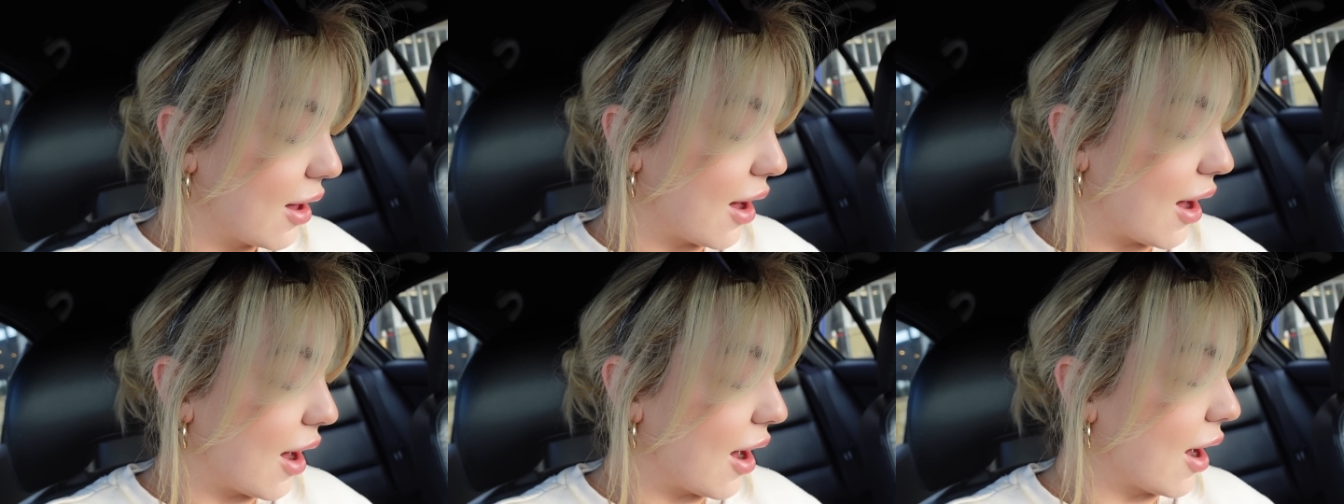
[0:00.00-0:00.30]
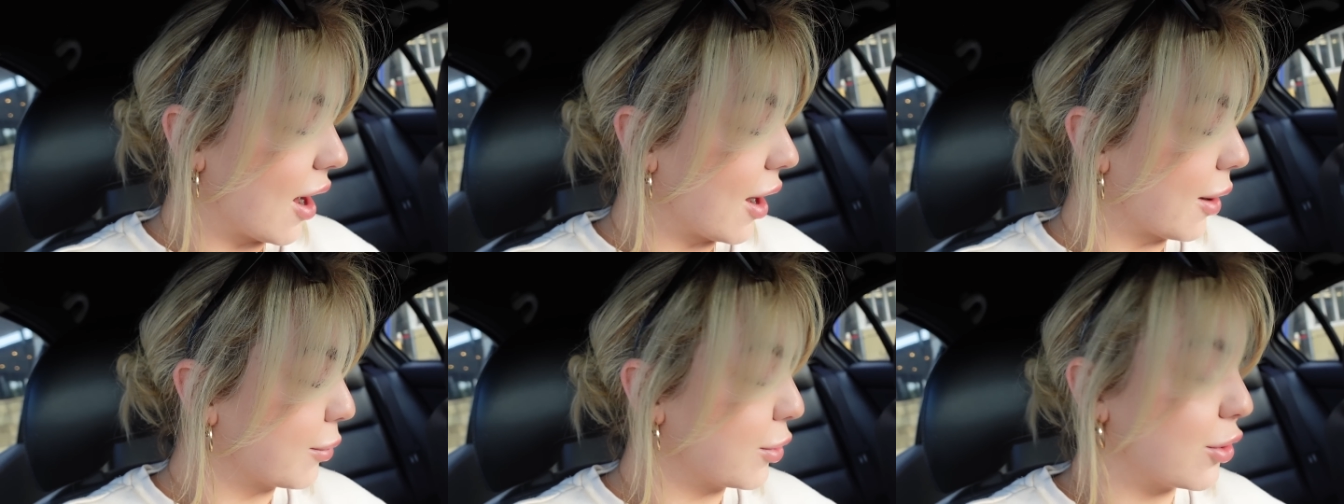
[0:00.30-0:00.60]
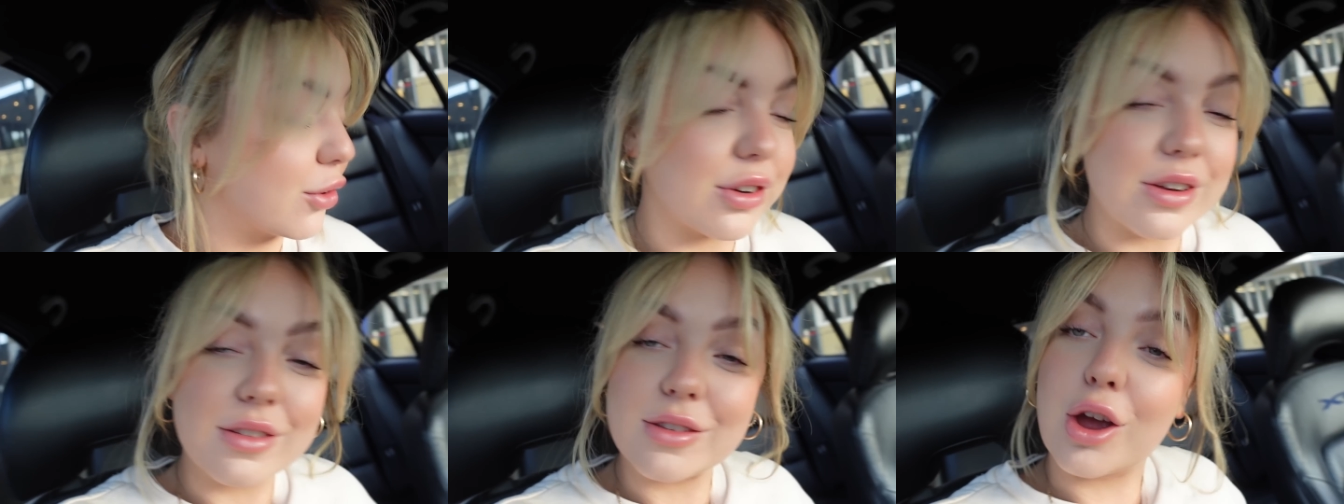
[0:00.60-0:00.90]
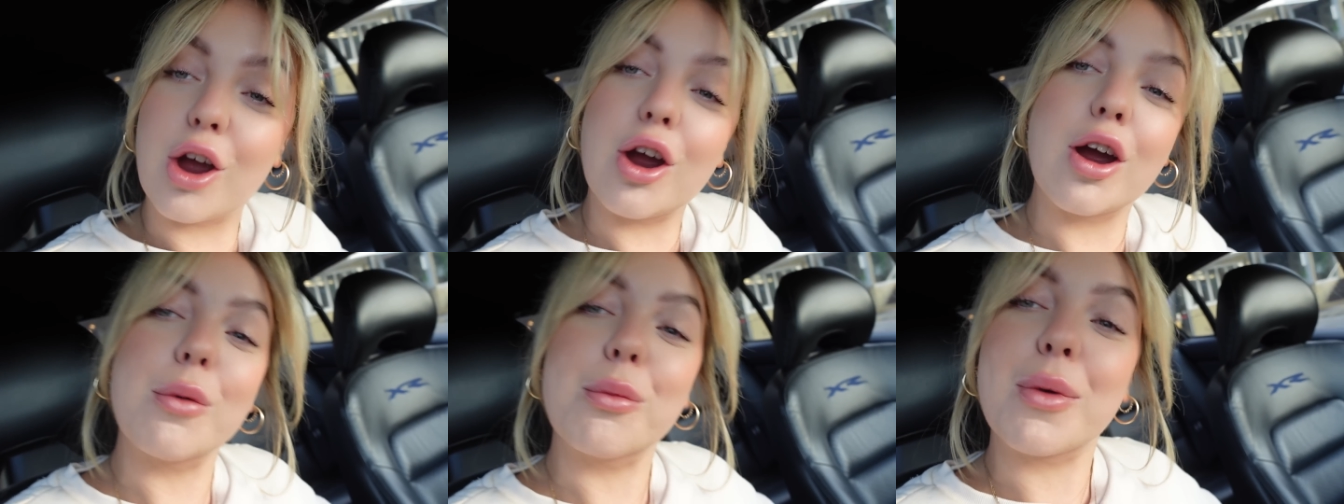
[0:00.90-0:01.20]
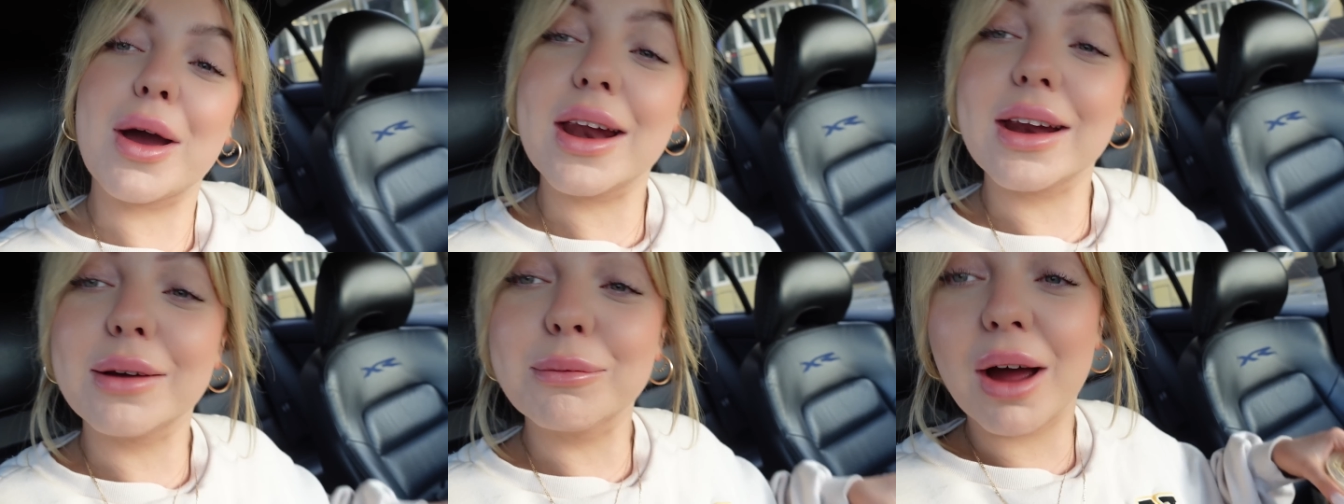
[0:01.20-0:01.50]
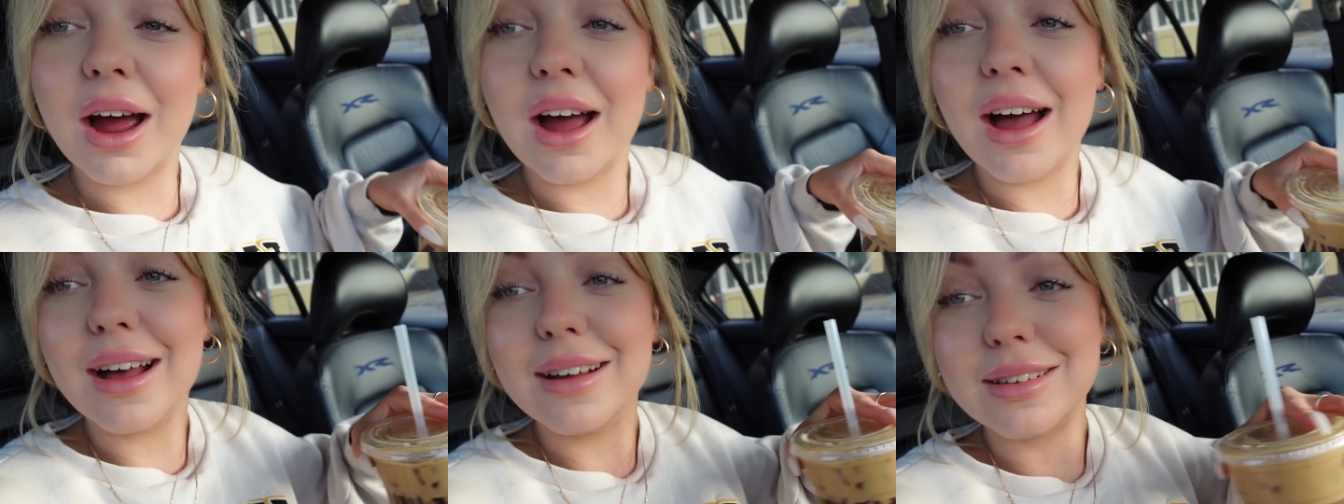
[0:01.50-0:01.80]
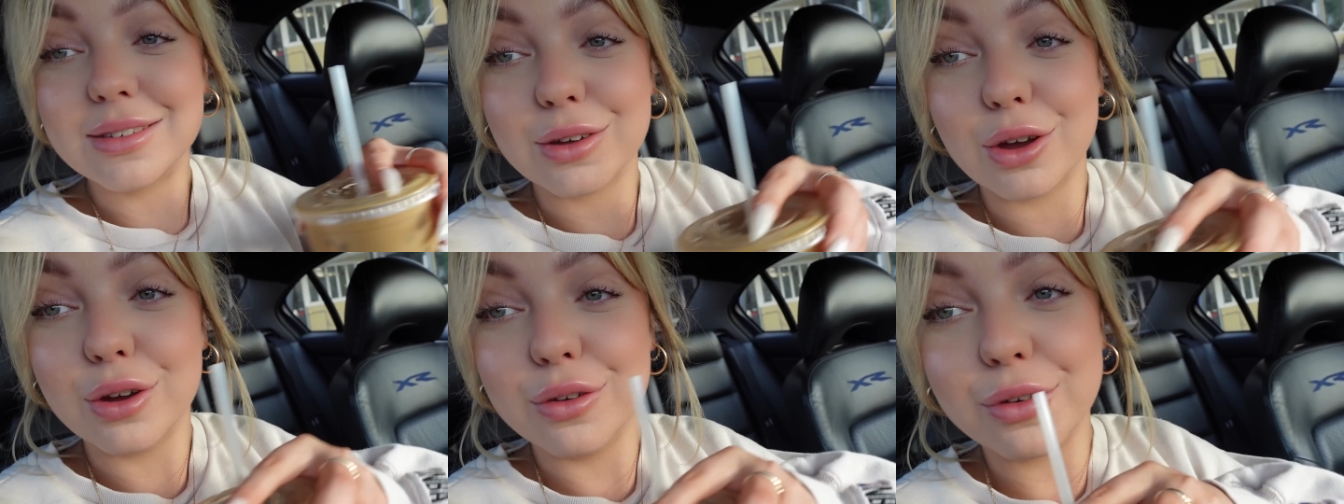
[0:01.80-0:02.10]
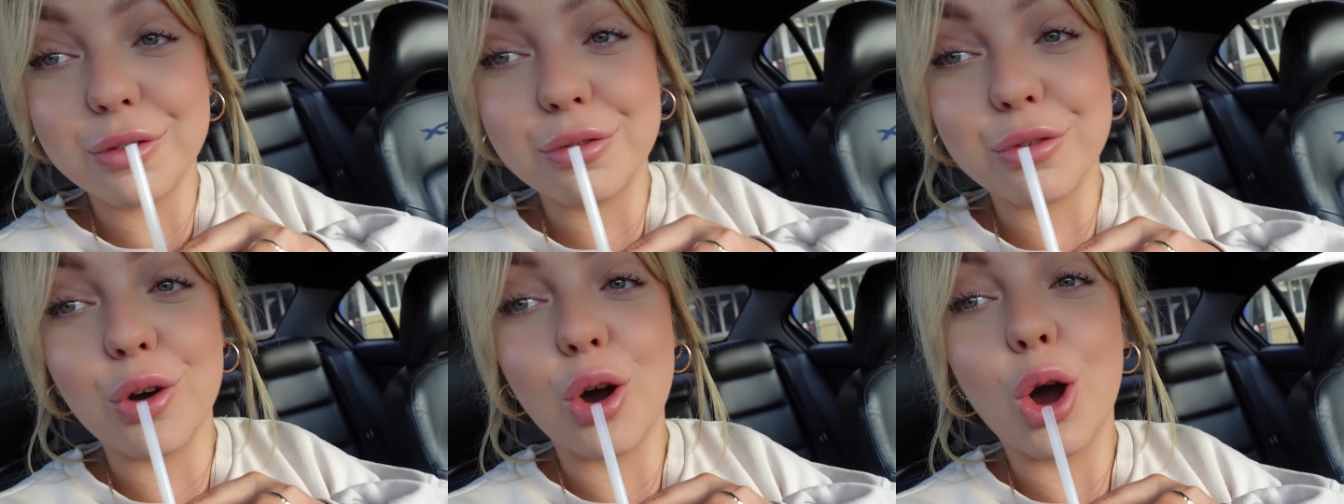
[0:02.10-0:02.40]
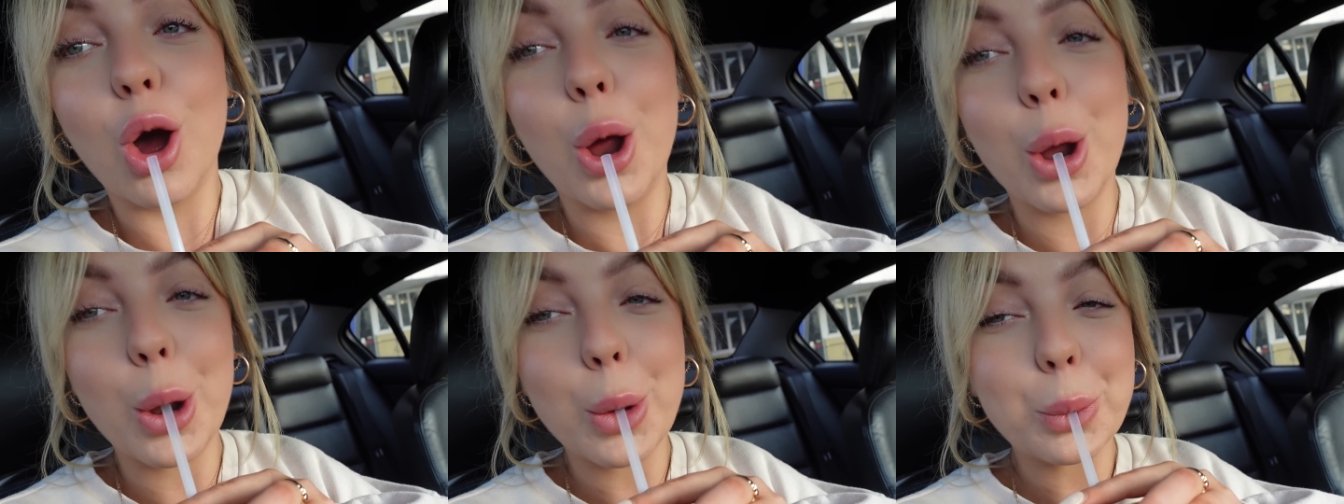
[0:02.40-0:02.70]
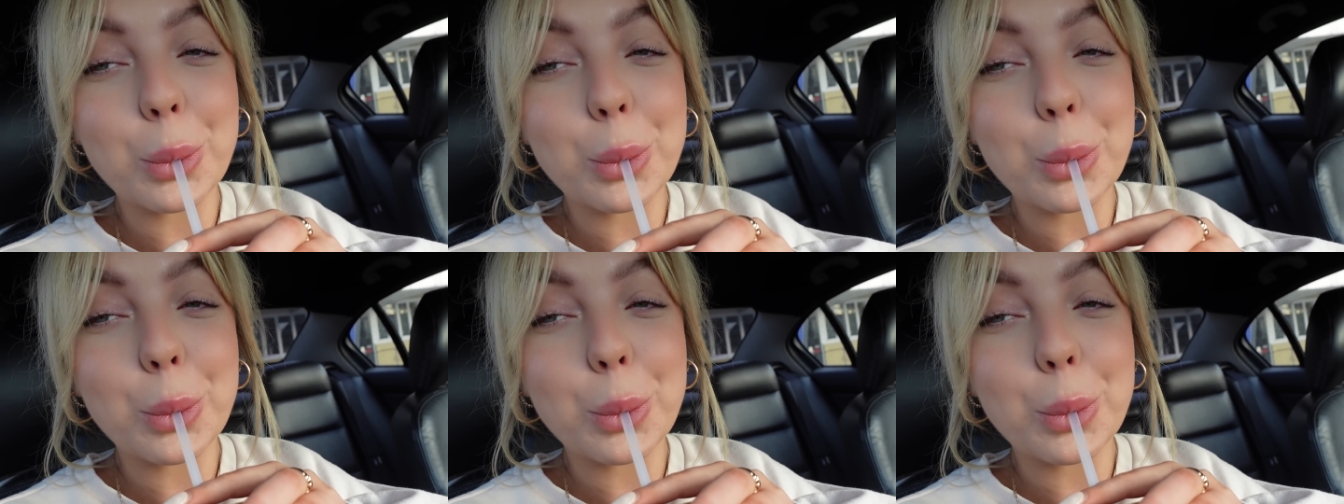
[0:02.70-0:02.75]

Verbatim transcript: Um, usually it's her I'm waiting my ass over for.